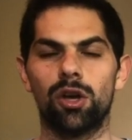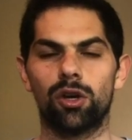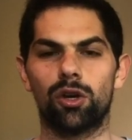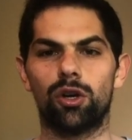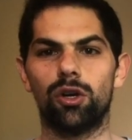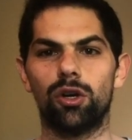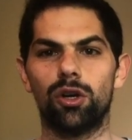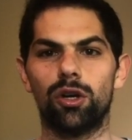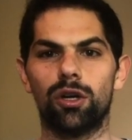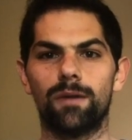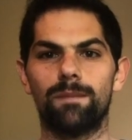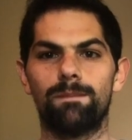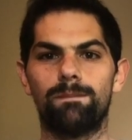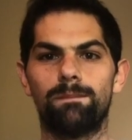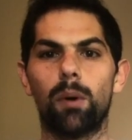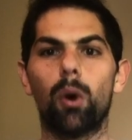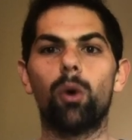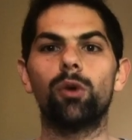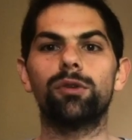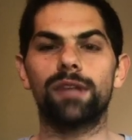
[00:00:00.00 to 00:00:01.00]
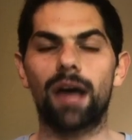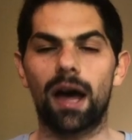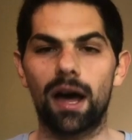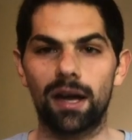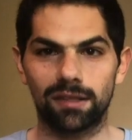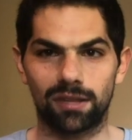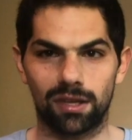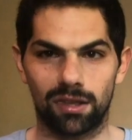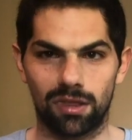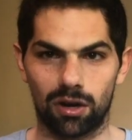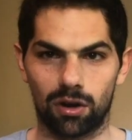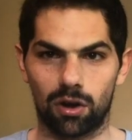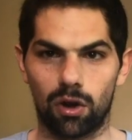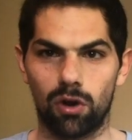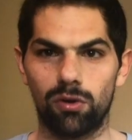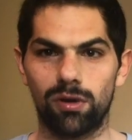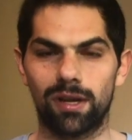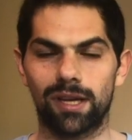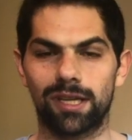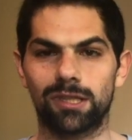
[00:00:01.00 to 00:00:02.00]
could bolt onto their
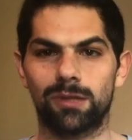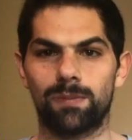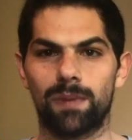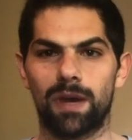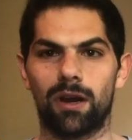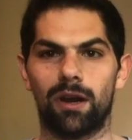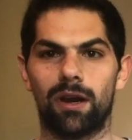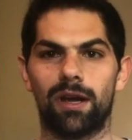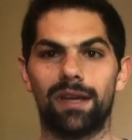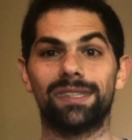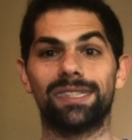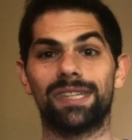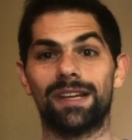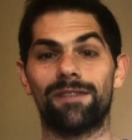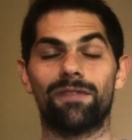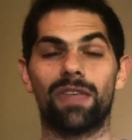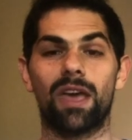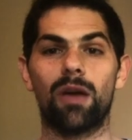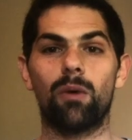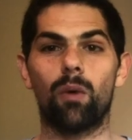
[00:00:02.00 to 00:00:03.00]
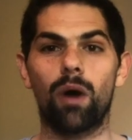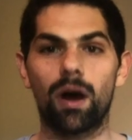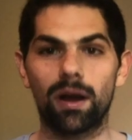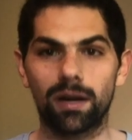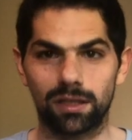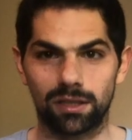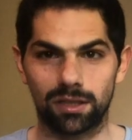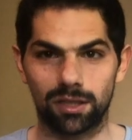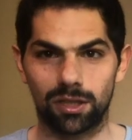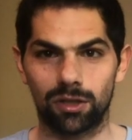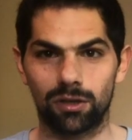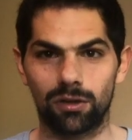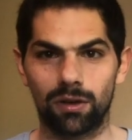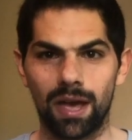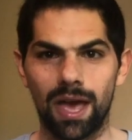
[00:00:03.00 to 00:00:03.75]
own experience if they wanted to.